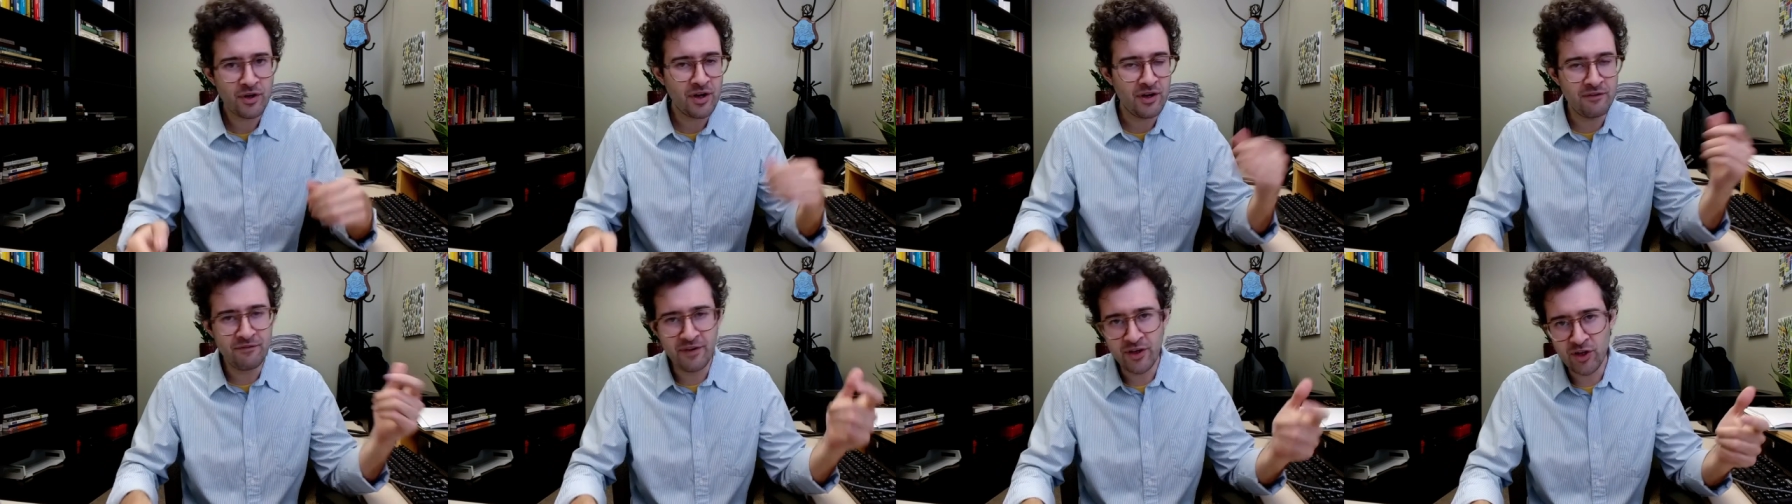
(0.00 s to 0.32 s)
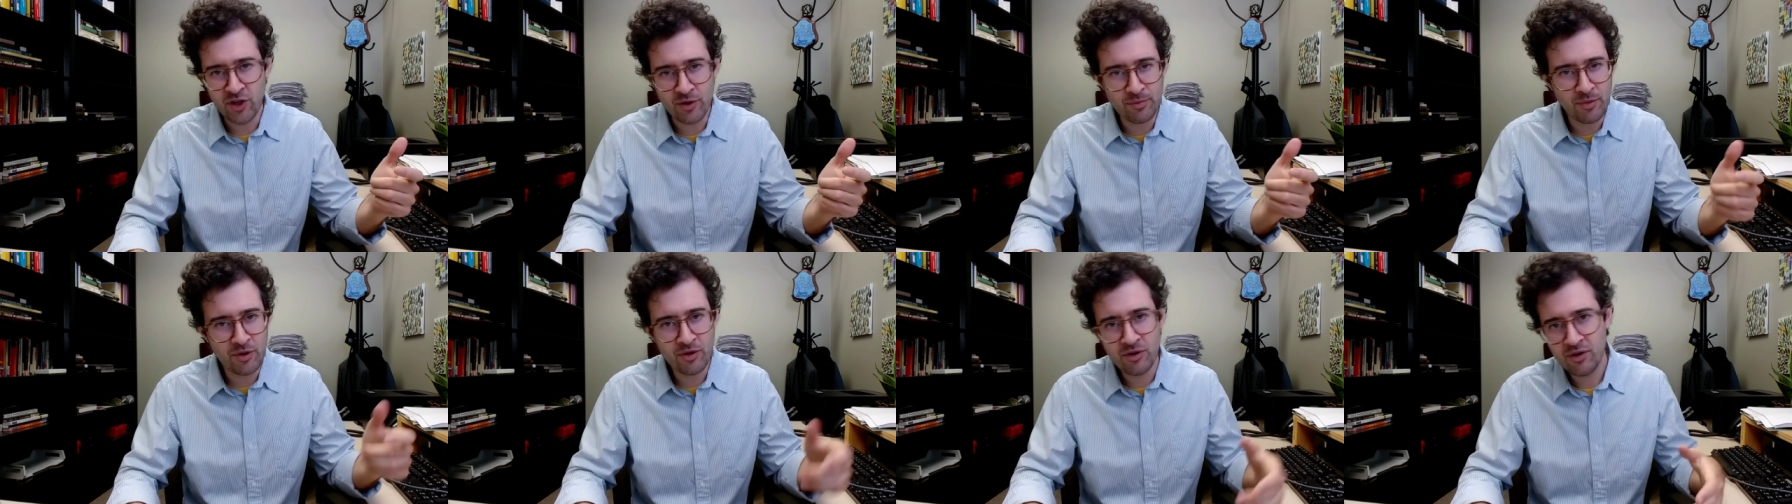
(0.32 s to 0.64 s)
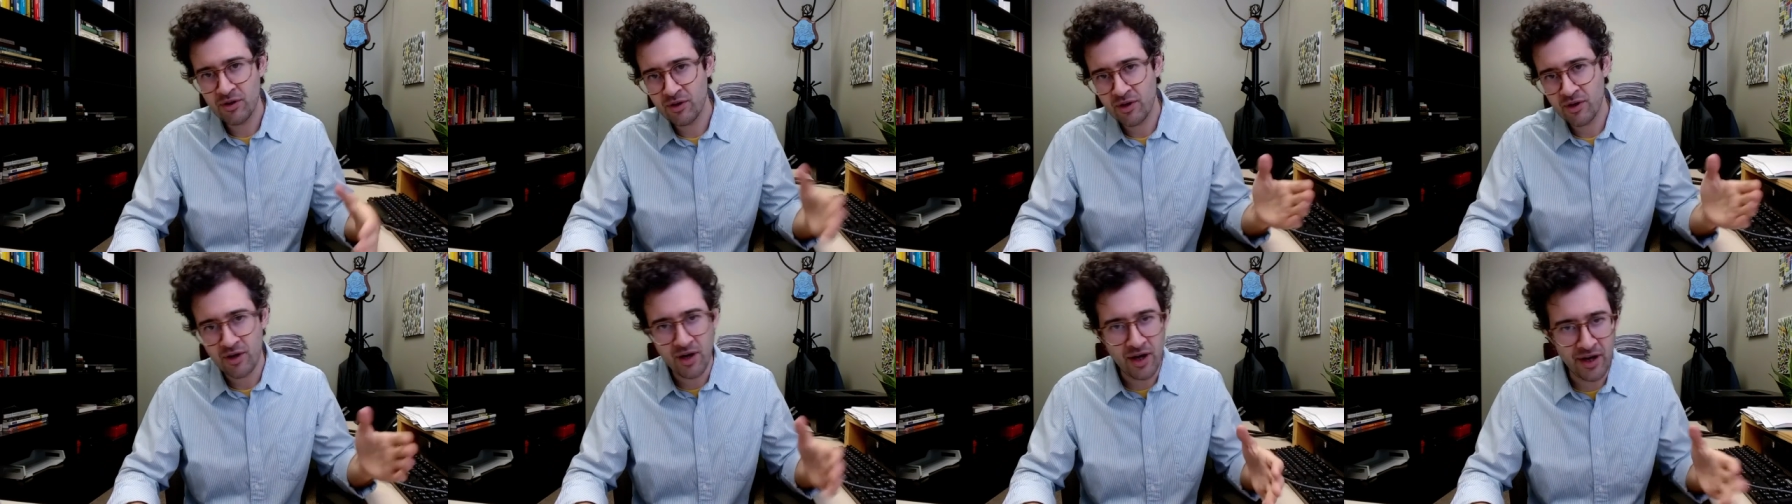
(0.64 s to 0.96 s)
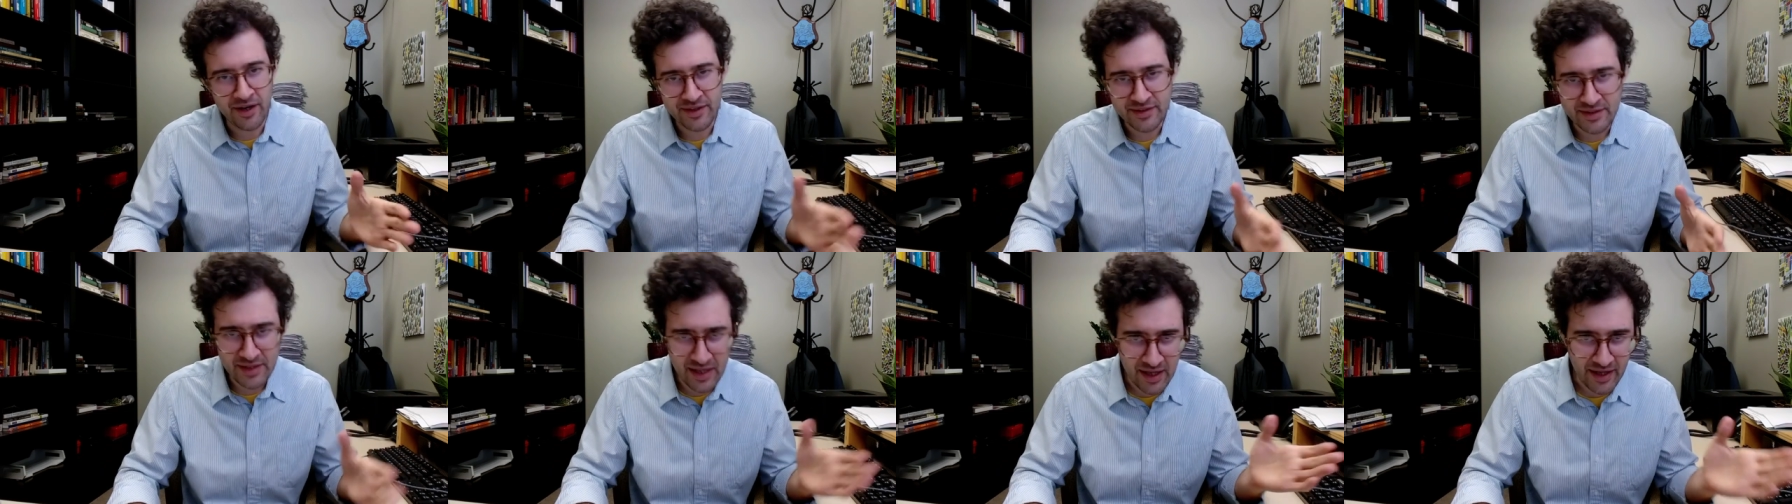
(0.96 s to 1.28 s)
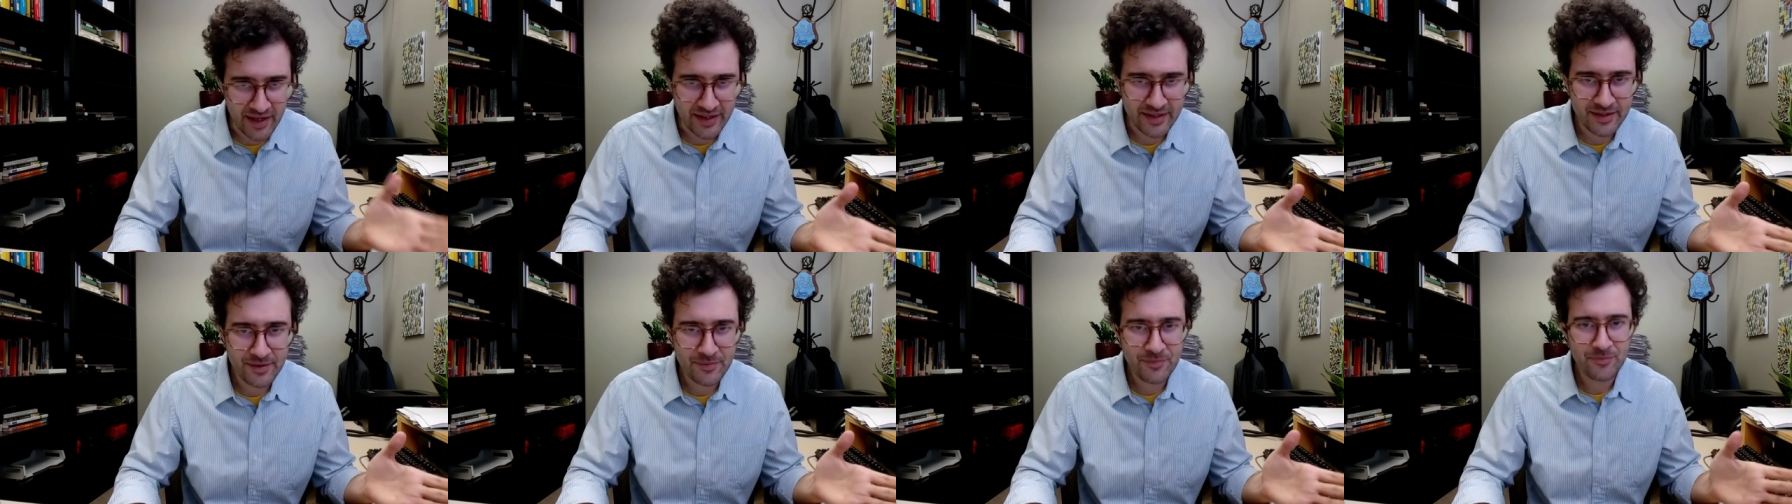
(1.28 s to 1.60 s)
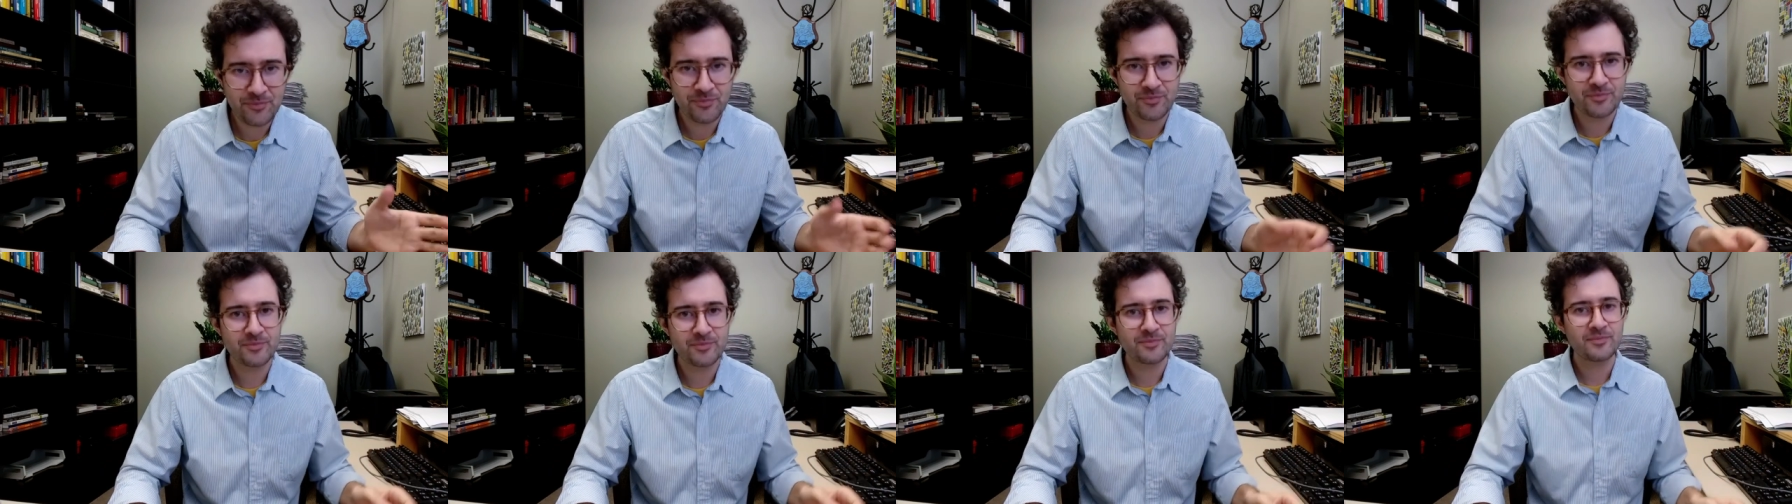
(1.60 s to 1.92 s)
available online.
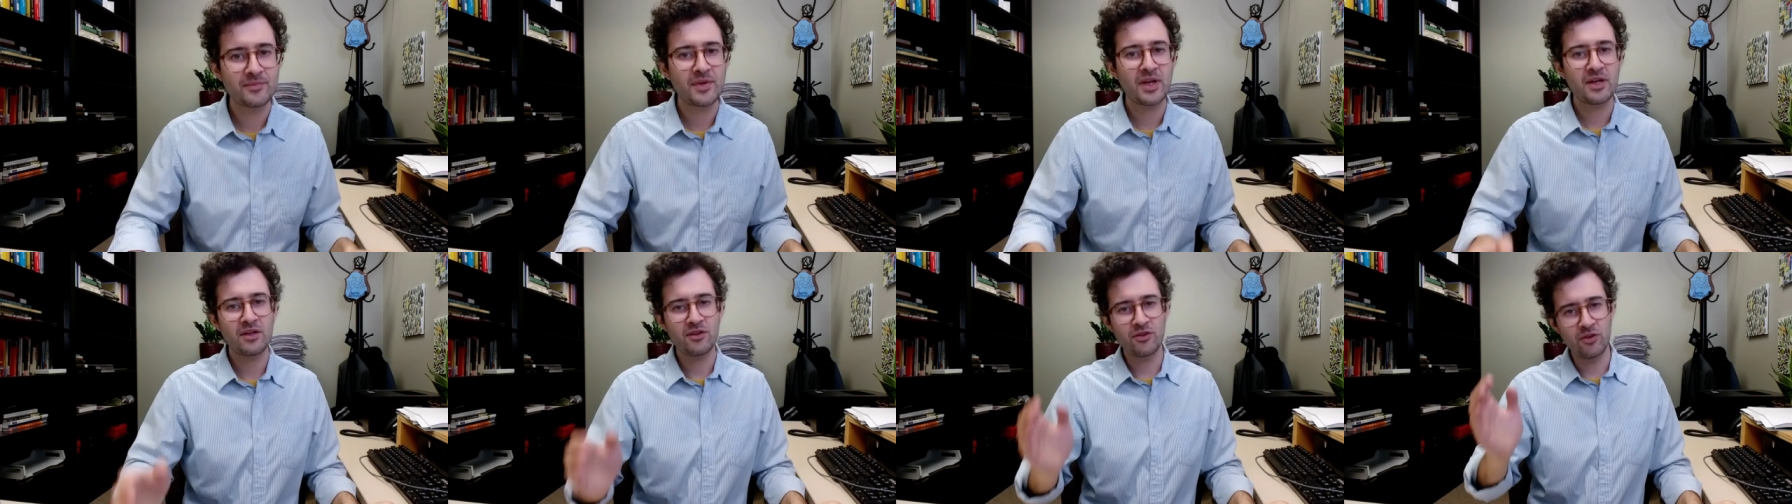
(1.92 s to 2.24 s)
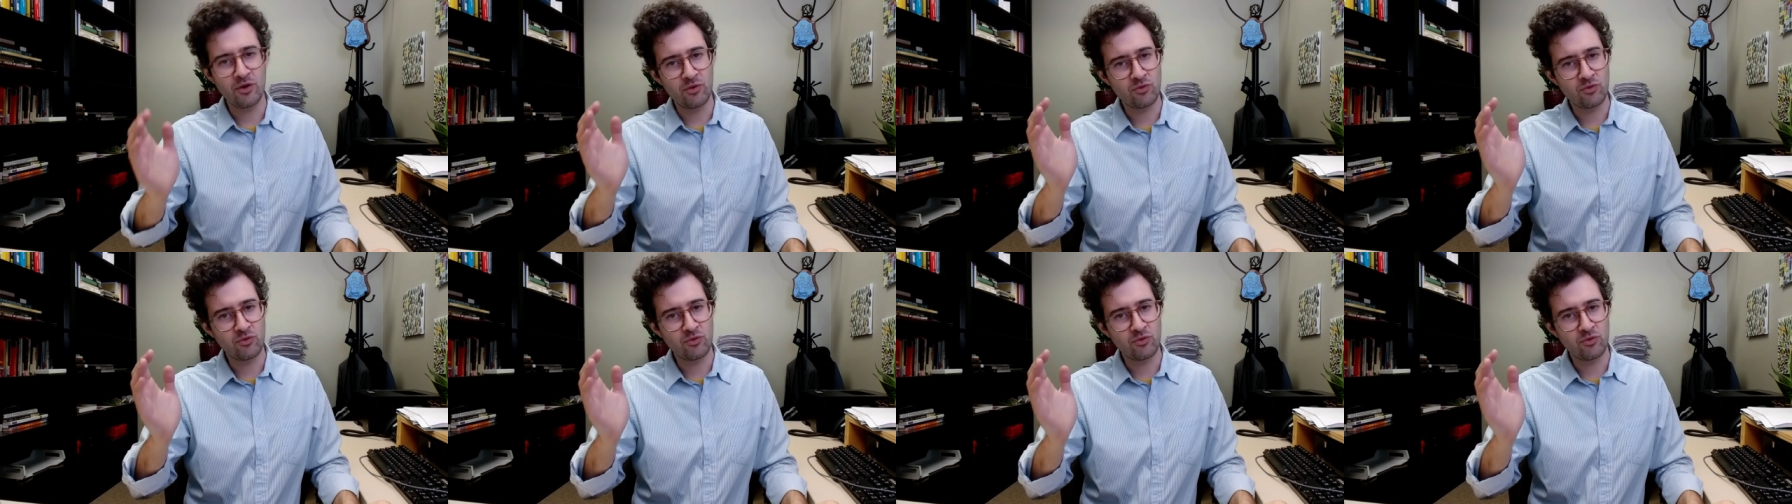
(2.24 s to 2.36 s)
The